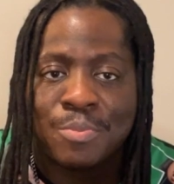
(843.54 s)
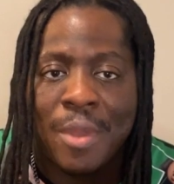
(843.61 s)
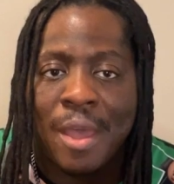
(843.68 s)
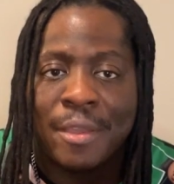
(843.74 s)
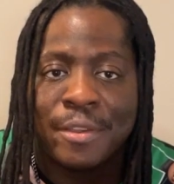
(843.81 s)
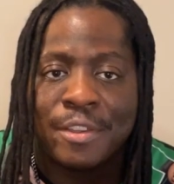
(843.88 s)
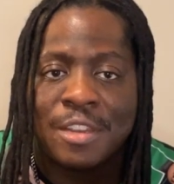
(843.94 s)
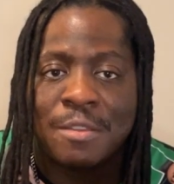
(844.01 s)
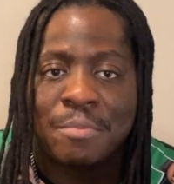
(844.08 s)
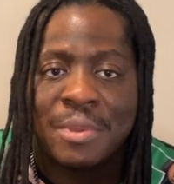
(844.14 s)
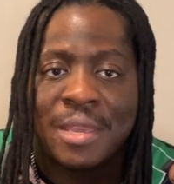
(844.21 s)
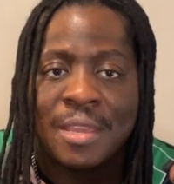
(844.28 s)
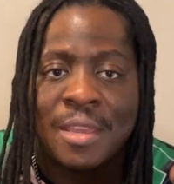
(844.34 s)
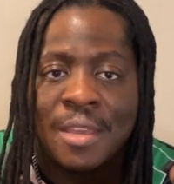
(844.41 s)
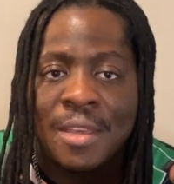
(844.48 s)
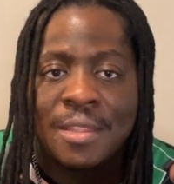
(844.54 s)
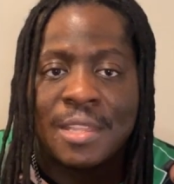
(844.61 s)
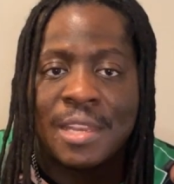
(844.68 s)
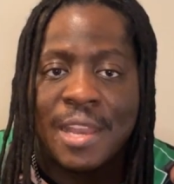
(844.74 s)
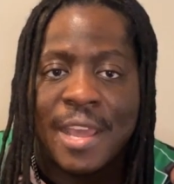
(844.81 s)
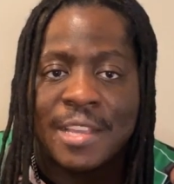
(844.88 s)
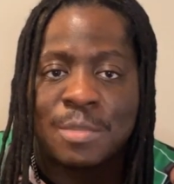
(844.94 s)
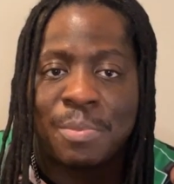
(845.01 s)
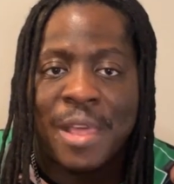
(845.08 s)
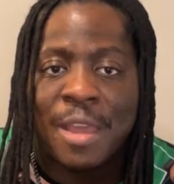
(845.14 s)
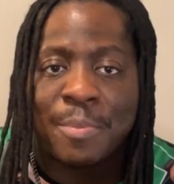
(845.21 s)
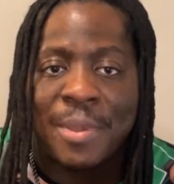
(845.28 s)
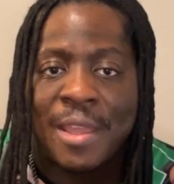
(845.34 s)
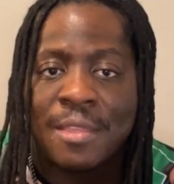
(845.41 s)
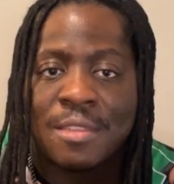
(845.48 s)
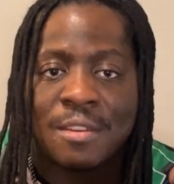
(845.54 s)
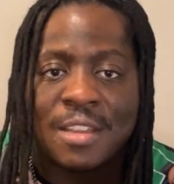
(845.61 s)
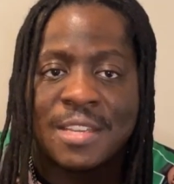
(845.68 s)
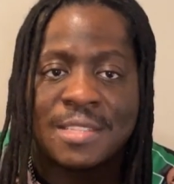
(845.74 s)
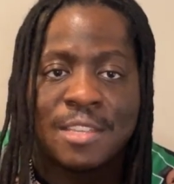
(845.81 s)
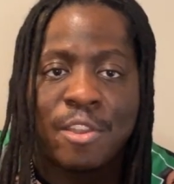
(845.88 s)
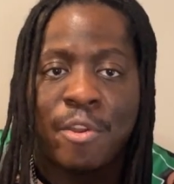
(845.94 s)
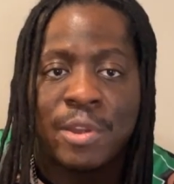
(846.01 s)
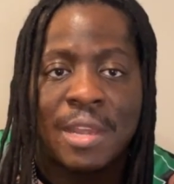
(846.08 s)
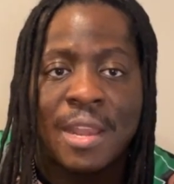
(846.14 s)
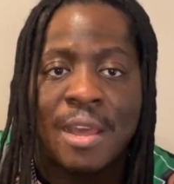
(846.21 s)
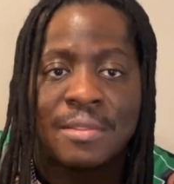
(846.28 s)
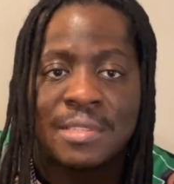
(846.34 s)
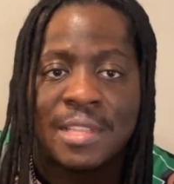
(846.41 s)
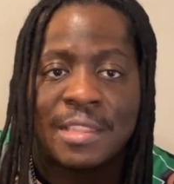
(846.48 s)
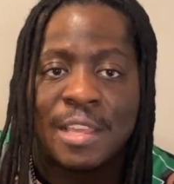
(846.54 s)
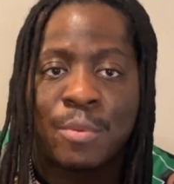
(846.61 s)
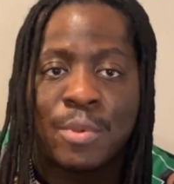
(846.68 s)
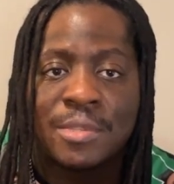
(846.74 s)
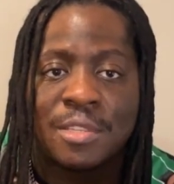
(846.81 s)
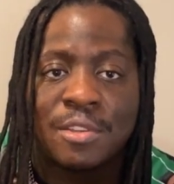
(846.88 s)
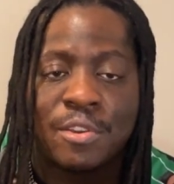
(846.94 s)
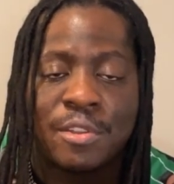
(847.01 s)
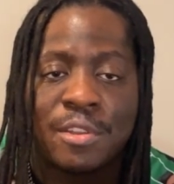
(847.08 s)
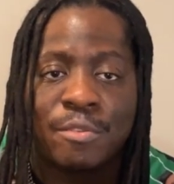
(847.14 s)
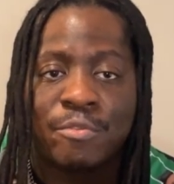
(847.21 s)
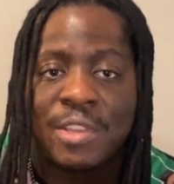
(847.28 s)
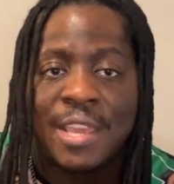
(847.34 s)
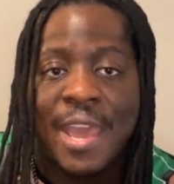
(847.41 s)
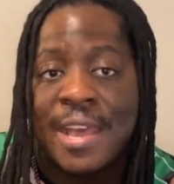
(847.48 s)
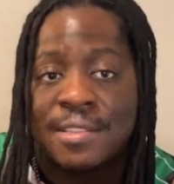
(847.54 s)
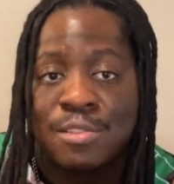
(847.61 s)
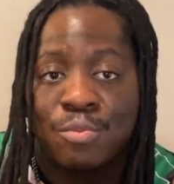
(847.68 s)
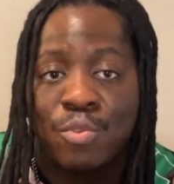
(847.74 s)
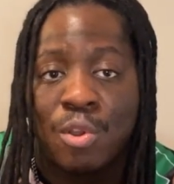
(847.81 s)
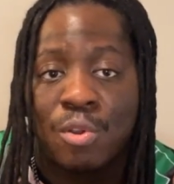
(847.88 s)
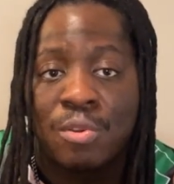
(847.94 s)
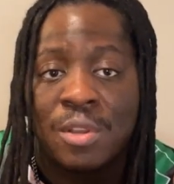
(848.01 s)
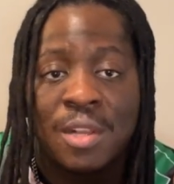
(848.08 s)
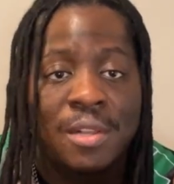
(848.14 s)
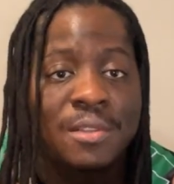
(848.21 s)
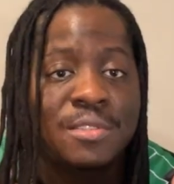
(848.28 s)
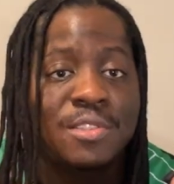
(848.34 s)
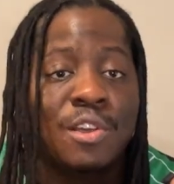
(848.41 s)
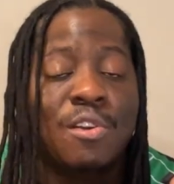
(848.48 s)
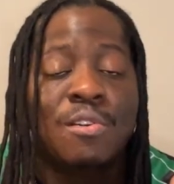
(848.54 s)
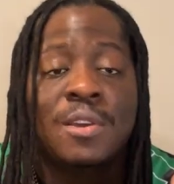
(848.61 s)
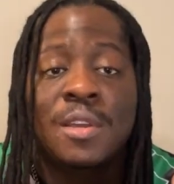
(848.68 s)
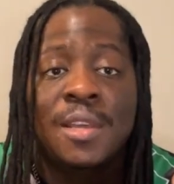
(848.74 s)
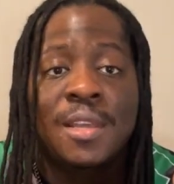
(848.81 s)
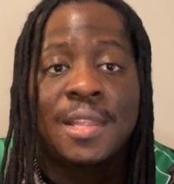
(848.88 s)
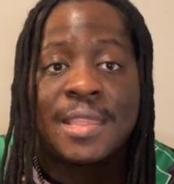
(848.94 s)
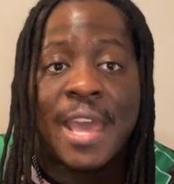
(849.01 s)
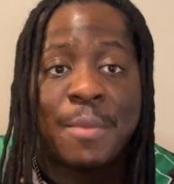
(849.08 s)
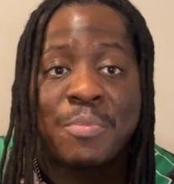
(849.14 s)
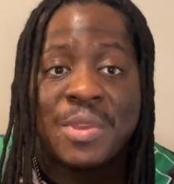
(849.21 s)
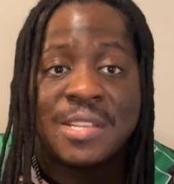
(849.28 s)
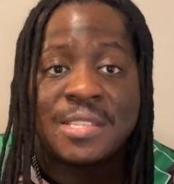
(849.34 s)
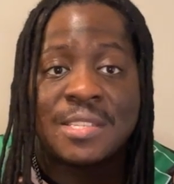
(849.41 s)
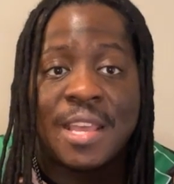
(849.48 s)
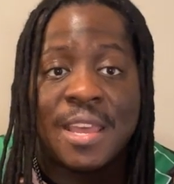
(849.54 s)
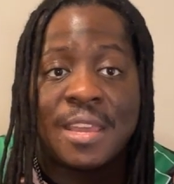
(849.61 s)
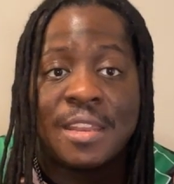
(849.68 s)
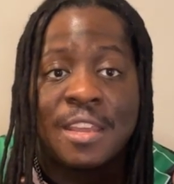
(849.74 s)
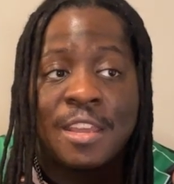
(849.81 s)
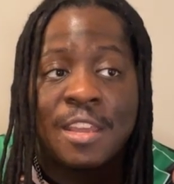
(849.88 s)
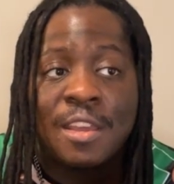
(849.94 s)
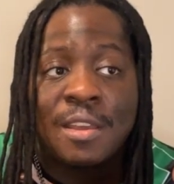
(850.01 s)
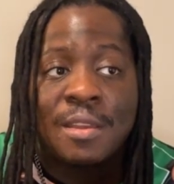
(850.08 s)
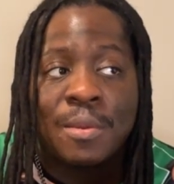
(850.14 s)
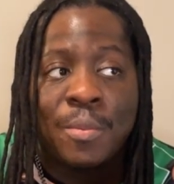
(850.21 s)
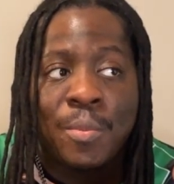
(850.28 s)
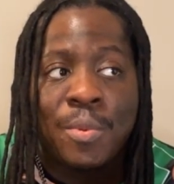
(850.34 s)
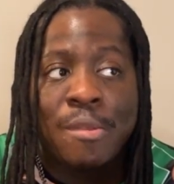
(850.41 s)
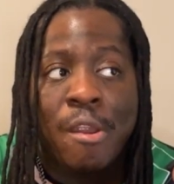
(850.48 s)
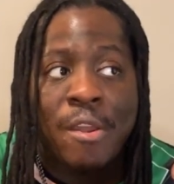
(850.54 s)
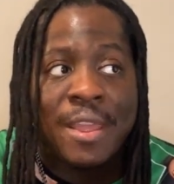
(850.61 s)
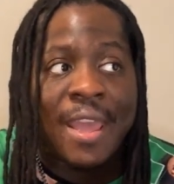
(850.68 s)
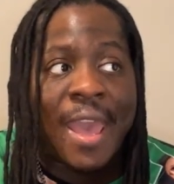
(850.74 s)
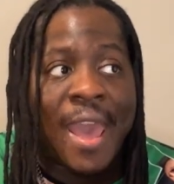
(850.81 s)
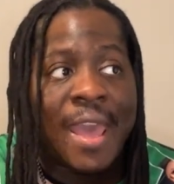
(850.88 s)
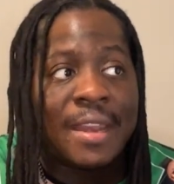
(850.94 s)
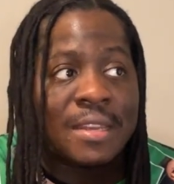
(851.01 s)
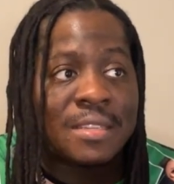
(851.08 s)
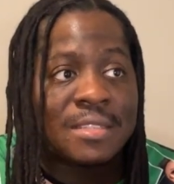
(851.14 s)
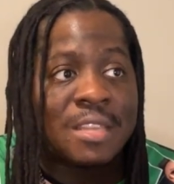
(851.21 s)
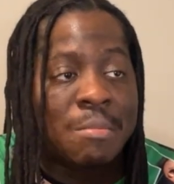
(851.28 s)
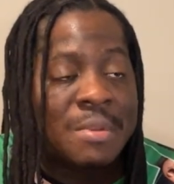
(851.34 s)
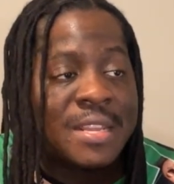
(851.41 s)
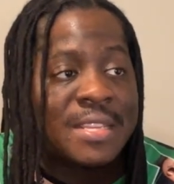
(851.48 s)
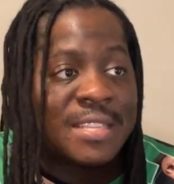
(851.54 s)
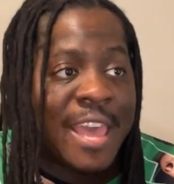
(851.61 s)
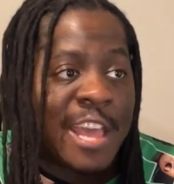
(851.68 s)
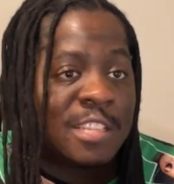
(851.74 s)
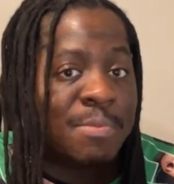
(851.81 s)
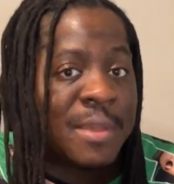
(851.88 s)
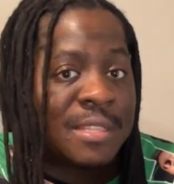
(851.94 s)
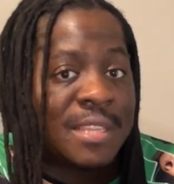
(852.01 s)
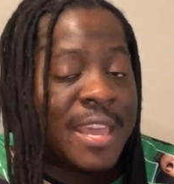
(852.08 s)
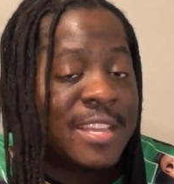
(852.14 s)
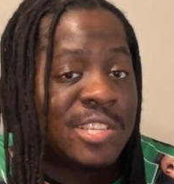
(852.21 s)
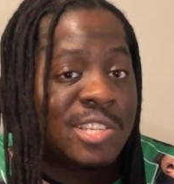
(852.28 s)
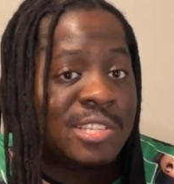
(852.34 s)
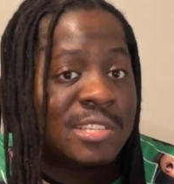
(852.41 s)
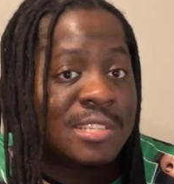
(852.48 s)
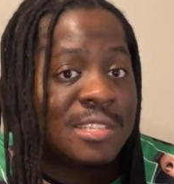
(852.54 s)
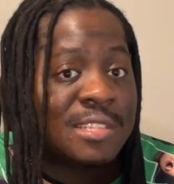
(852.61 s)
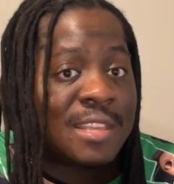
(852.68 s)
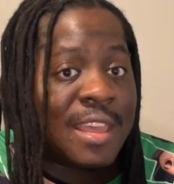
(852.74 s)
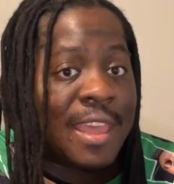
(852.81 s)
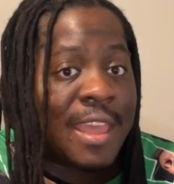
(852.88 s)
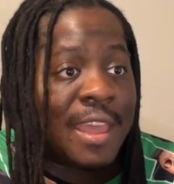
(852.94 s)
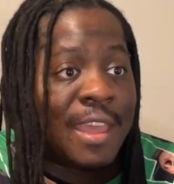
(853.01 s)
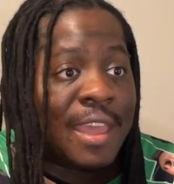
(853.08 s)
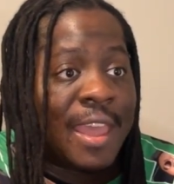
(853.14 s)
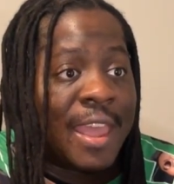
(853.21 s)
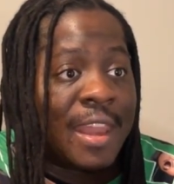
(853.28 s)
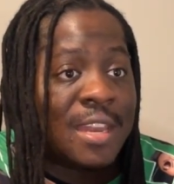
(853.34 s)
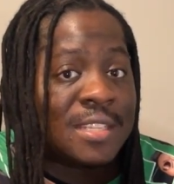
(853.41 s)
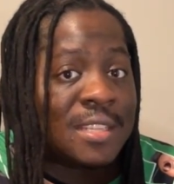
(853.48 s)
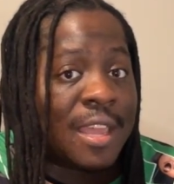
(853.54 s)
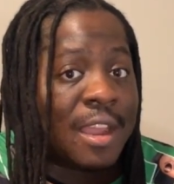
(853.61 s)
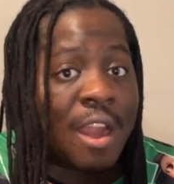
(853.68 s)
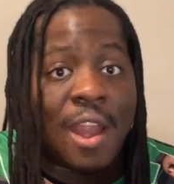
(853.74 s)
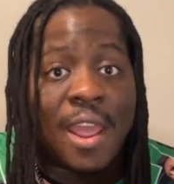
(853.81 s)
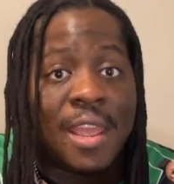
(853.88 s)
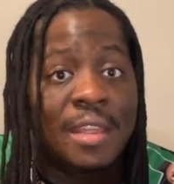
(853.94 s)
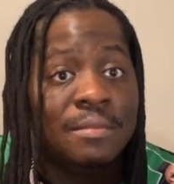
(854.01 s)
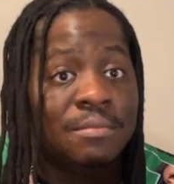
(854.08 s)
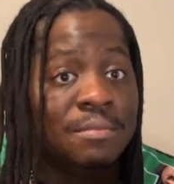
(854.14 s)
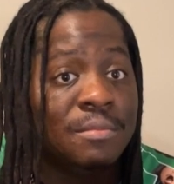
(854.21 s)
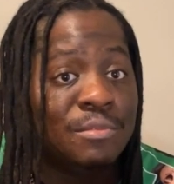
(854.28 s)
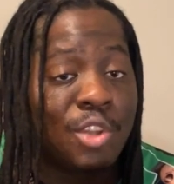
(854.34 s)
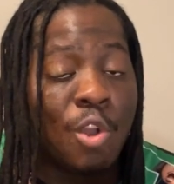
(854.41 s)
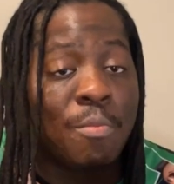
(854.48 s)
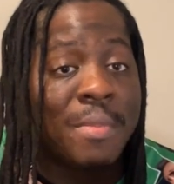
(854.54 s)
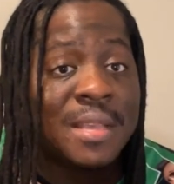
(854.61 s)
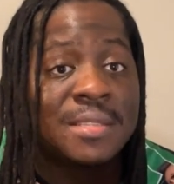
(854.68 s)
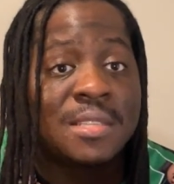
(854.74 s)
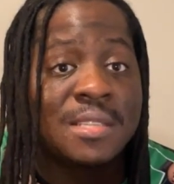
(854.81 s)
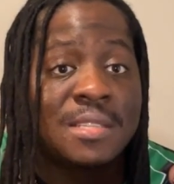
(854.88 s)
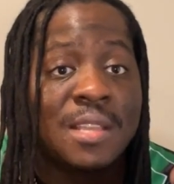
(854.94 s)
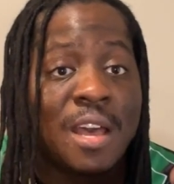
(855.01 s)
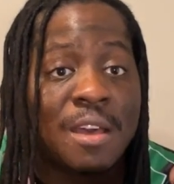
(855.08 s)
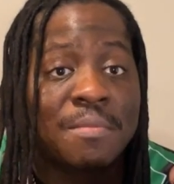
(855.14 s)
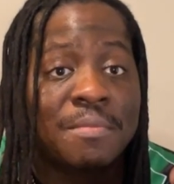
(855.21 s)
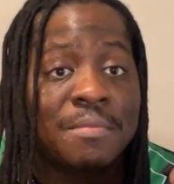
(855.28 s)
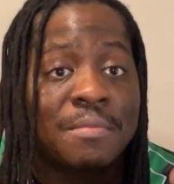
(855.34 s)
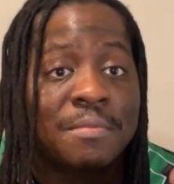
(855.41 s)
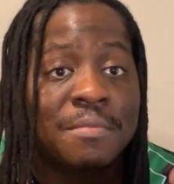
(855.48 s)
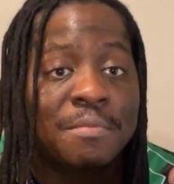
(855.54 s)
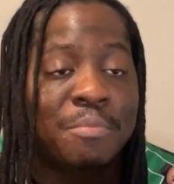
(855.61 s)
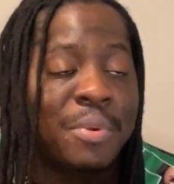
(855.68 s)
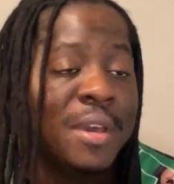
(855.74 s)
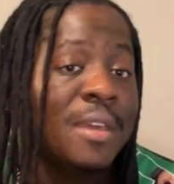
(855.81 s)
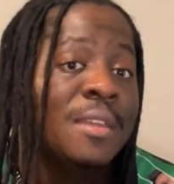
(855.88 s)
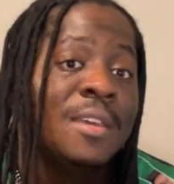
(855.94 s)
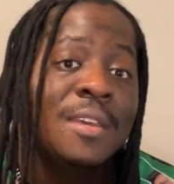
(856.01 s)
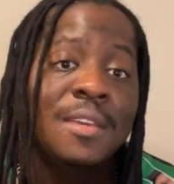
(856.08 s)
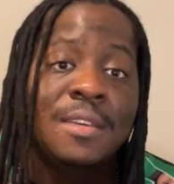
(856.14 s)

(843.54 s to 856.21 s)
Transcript: probably gonna be the next Black Panther because they already announced that they wasn't gonna recast the role. So that being said, we already had some of these expectations, and it's like, all right, don't mess this up, but